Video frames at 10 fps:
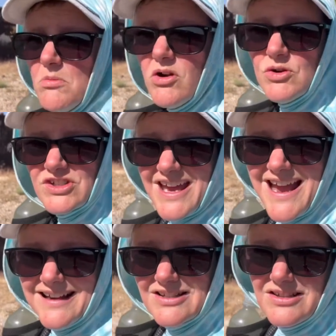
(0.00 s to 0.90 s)
miles to
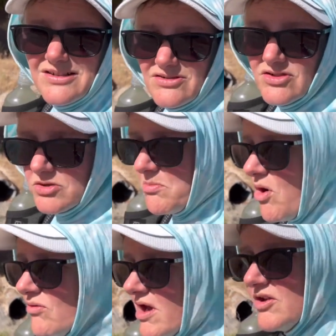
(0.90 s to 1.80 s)
Acton
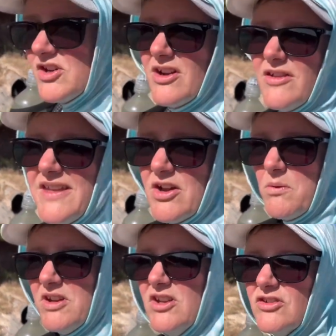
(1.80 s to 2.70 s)
tomorrow so I think
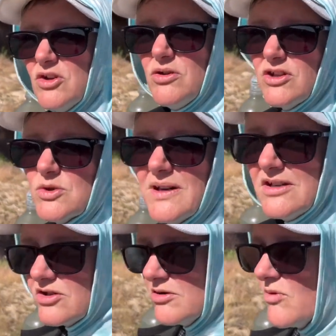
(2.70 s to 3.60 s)
I'm going to do the
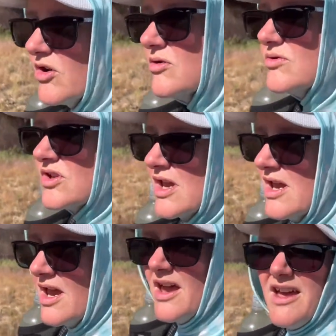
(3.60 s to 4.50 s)
22 miles
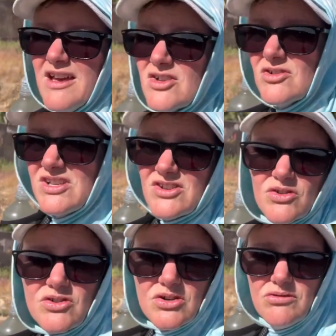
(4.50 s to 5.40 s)
as long as it's
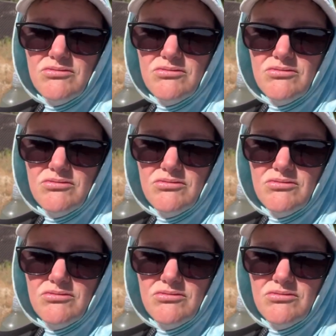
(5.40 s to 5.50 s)
not too